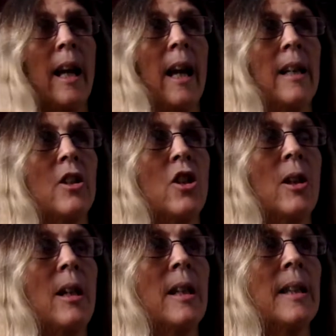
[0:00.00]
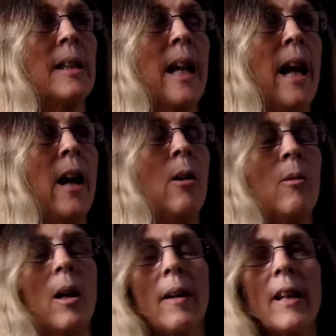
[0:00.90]
And she is
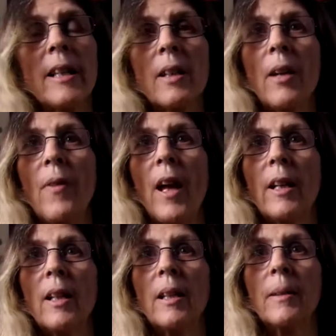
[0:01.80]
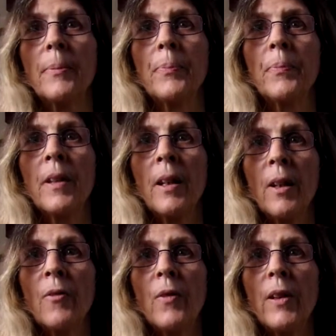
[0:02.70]
now, I guess I've had her
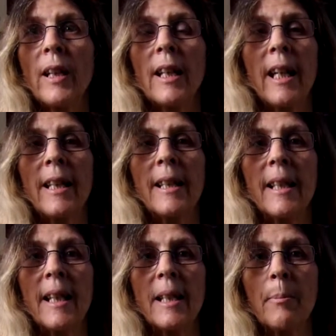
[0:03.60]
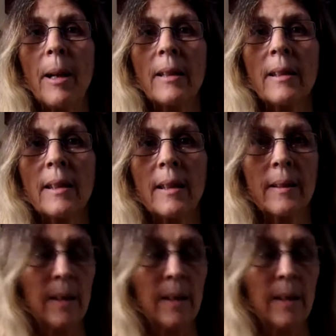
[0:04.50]
for at least 6 months